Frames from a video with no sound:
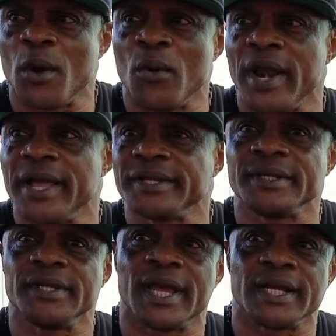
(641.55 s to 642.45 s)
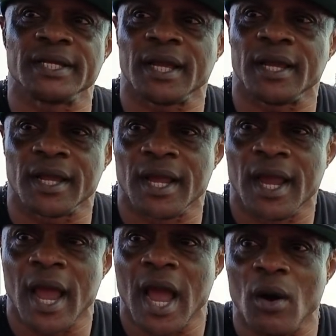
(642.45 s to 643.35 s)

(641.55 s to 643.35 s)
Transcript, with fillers: But when I see that I